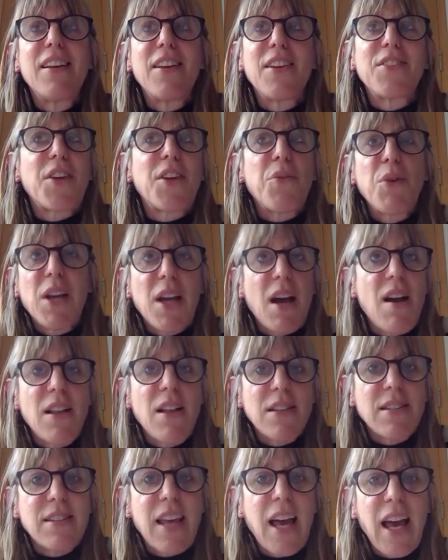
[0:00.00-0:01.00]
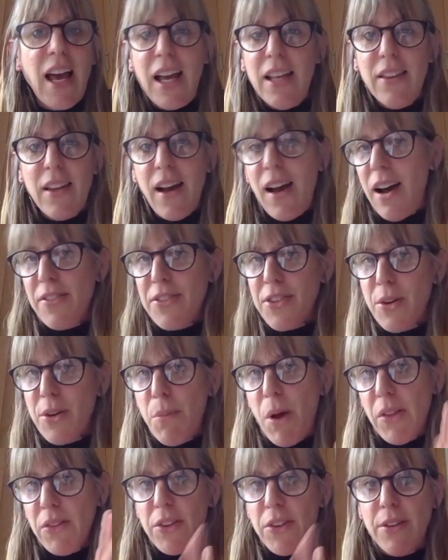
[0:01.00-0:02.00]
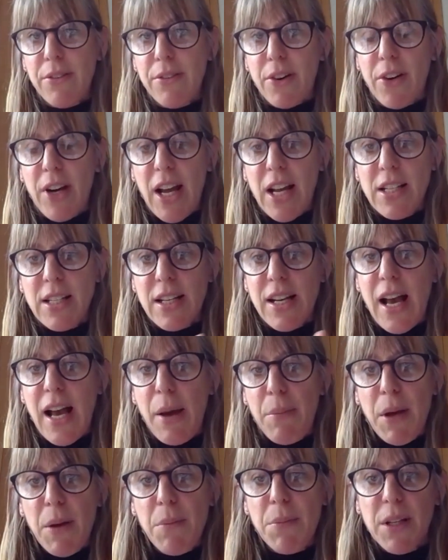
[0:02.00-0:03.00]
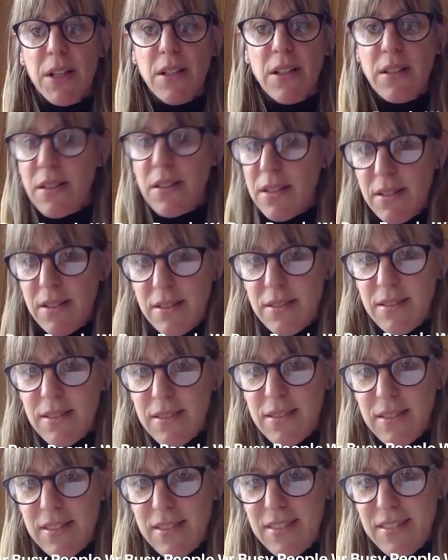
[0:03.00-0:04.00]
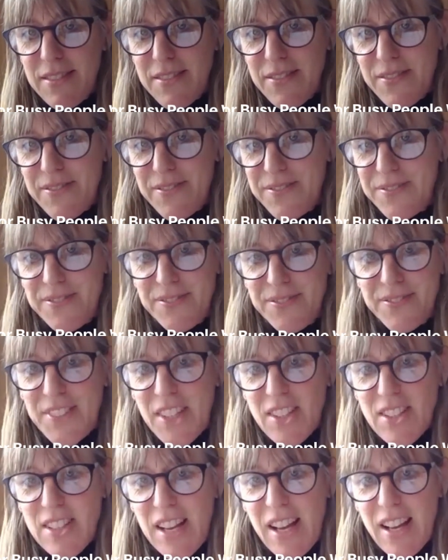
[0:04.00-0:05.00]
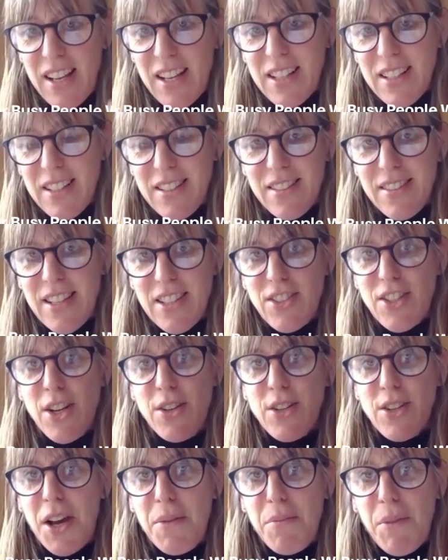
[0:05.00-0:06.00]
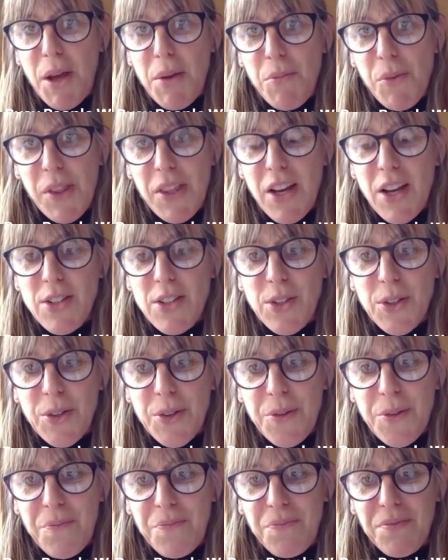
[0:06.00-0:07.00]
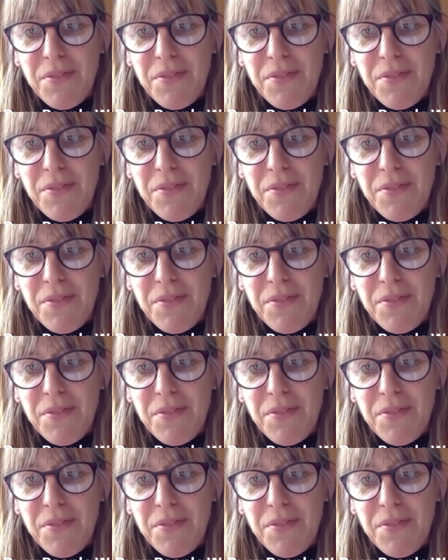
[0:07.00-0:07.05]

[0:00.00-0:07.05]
so we can't say that after a month you've created a habit because there's no timeline with it at all.